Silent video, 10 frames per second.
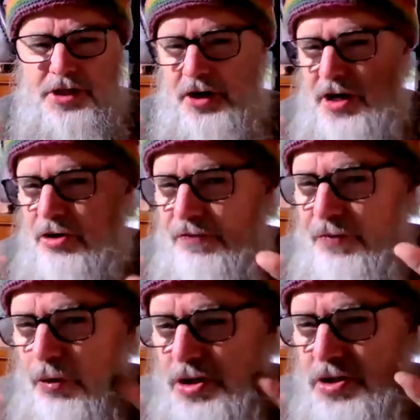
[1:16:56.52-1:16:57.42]
Did I hear a
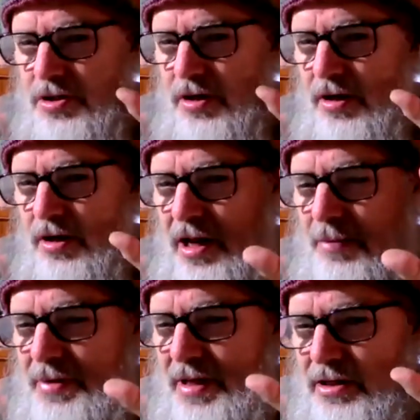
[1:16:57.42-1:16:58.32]
voice?
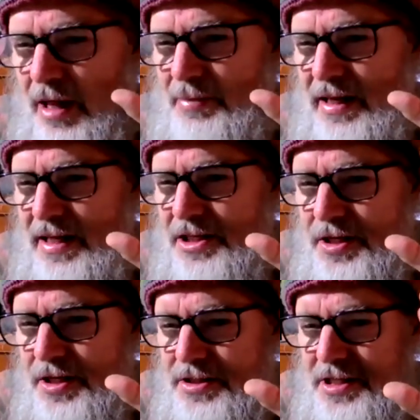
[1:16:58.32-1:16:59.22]
Let me, let me
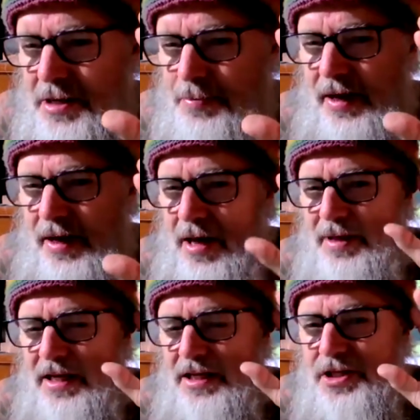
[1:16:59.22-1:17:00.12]
listen deeper.
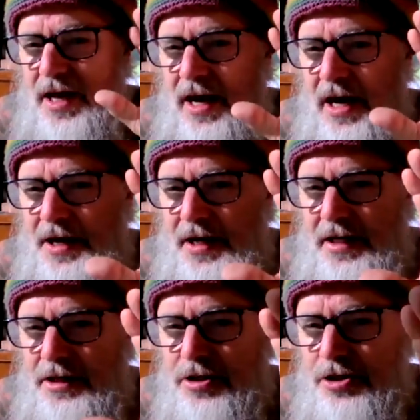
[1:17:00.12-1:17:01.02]
Let me listen harder
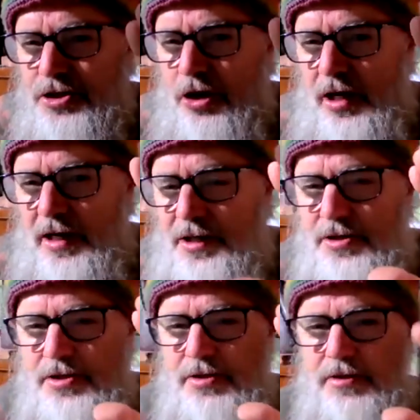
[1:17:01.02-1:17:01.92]
into the
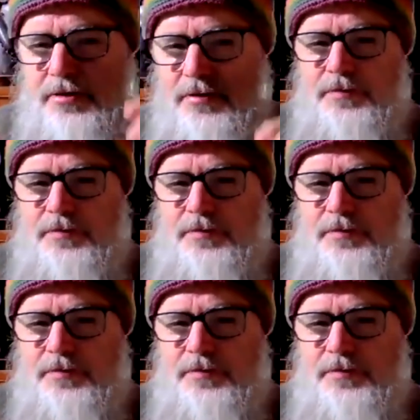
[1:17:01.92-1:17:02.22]
silence.